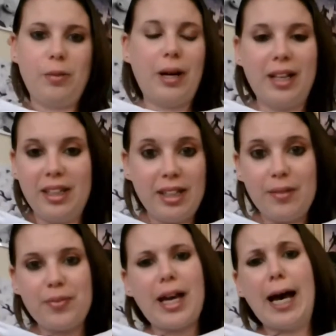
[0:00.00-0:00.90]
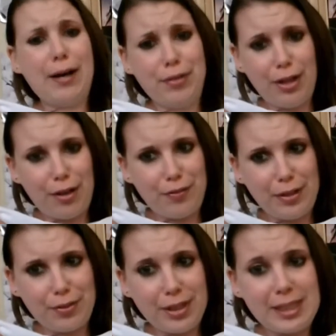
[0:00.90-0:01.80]
well, I have a lot of
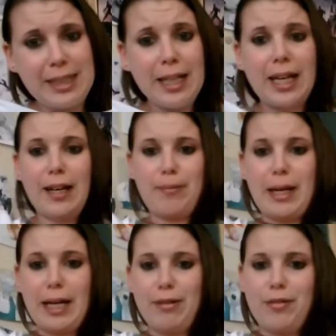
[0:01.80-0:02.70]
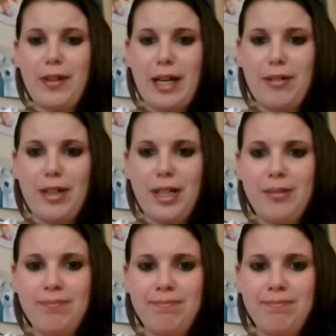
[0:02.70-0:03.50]
favourites. Pirate Fairy,